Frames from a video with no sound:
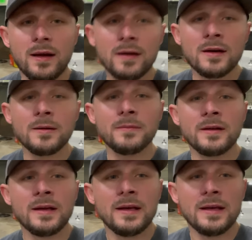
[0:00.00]
um,
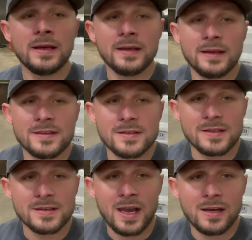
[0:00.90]
it's
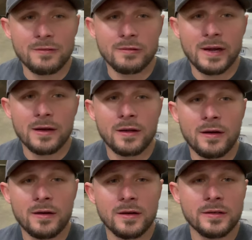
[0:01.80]
it's kind of a rare
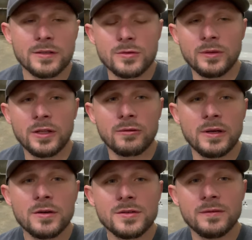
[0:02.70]
car. There's only
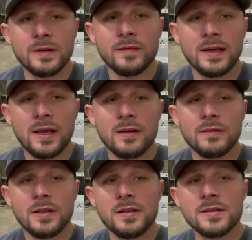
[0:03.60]
358 of
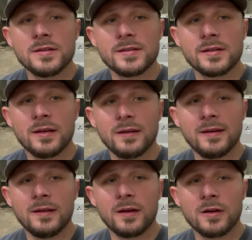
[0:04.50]
these
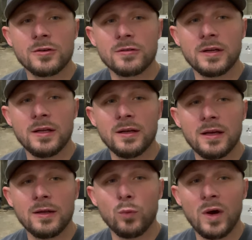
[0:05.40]
in the country
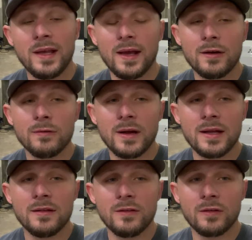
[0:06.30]
in white and
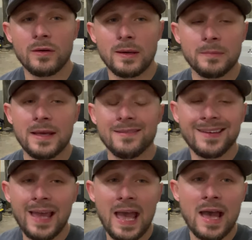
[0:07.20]
red. So I'm
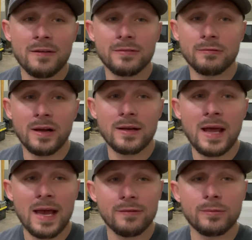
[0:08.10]
guessing half red,
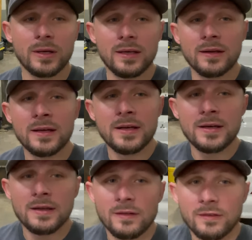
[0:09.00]
half white.
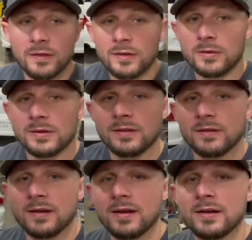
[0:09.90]
So it's
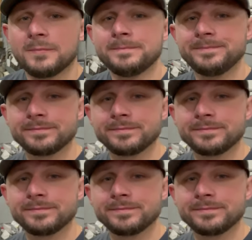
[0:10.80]
um,